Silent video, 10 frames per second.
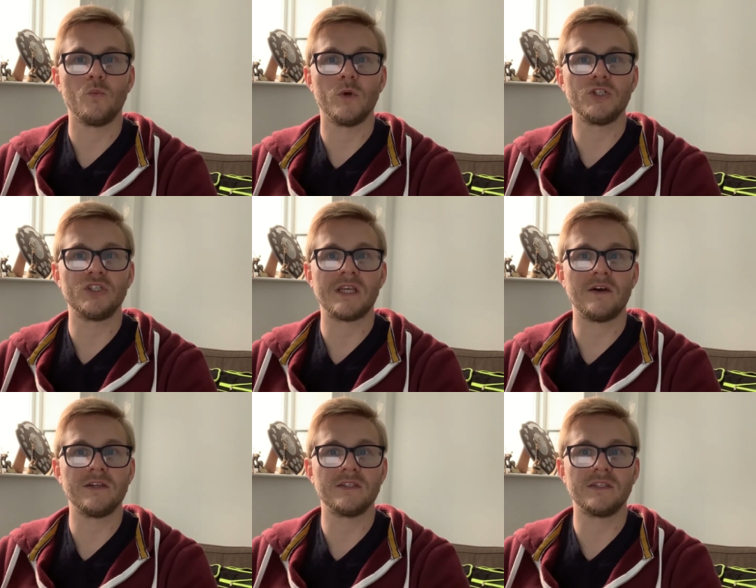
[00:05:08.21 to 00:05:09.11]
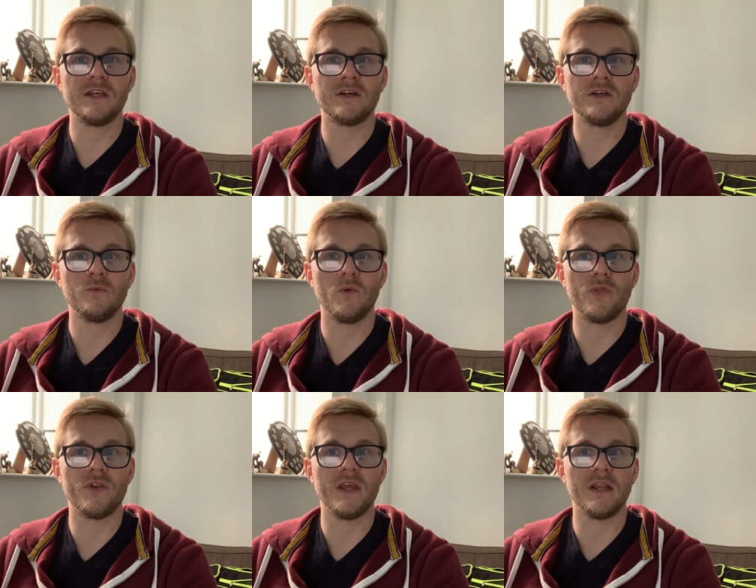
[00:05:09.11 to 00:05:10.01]
which Italian singer with
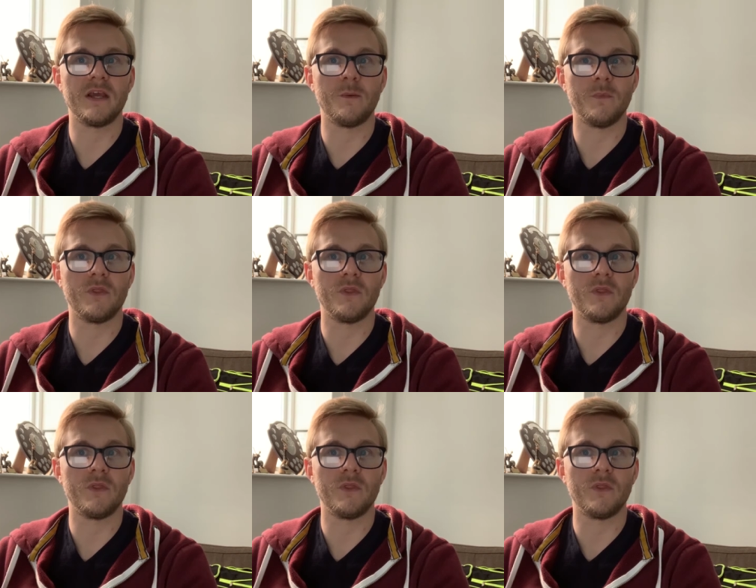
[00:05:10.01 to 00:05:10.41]
the nickname